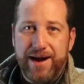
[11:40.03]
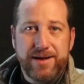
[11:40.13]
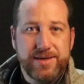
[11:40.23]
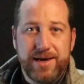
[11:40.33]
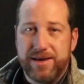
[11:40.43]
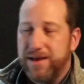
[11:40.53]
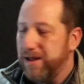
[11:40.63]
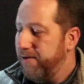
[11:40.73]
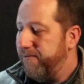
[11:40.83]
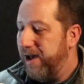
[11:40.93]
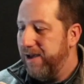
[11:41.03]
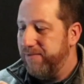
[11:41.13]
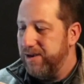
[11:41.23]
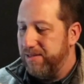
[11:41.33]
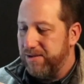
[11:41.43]
I'll take 5
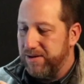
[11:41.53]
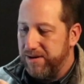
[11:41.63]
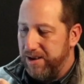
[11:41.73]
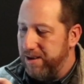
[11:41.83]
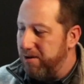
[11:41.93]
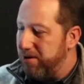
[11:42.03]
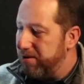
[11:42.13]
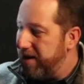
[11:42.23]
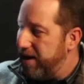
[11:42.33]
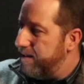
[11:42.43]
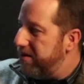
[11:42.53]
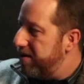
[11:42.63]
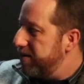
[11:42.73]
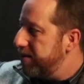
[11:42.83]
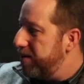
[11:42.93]
into 30 all day
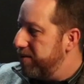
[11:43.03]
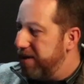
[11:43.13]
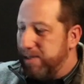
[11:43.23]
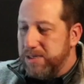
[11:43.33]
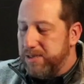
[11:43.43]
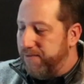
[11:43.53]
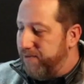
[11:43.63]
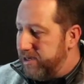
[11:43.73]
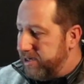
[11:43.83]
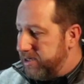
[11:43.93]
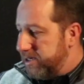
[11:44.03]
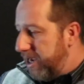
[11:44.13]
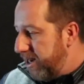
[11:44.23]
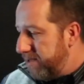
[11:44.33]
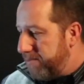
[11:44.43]
long. So that's just a vintage
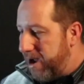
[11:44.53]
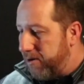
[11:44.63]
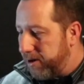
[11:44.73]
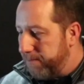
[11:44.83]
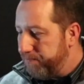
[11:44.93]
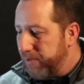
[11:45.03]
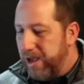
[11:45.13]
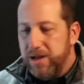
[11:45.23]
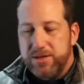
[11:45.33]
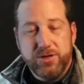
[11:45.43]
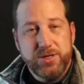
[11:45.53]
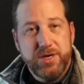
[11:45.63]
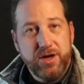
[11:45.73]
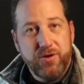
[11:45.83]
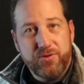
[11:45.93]
Eddie Bauer. Told you
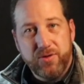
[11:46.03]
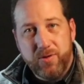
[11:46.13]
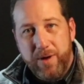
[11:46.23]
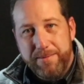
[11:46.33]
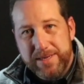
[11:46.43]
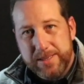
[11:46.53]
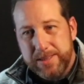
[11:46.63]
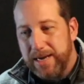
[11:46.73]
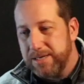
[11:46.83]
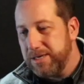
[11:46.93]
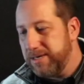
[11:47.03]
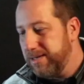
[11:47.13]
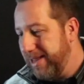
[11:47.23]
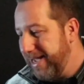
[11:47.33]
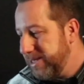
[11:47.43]
to go through the women's
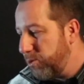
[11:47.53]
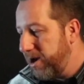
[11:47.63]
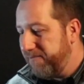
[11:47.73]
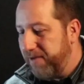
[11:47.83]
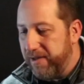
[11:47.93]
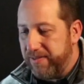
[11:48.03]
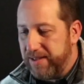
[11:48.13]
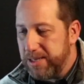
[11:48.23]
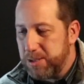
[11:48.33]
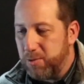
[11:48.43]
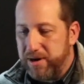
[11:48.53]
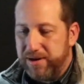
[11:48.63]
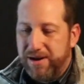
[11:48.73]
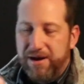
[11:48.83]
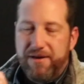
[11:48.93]
section. That's where I found this
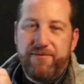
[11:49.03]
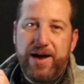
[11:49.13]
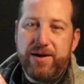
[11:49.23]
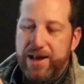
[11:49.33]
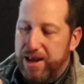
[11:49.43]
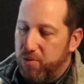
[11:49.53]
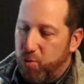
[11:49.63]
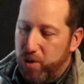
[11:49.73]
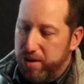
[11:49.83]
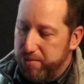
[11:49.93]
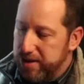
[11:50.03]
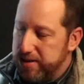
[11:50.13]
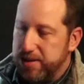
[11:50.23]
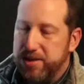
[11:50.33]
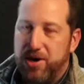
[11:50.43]
one. Found a
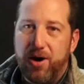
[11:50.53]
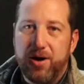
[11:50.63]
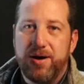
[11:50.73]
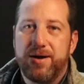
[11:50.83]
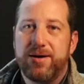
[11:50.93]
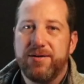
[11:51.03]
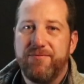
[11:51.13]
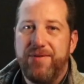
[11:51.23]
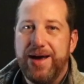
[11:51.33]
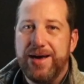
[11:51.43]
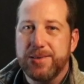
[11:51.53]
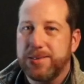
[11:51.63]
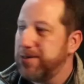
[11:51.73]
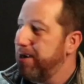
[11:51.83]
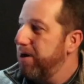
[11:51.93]
women's Carhartt vest.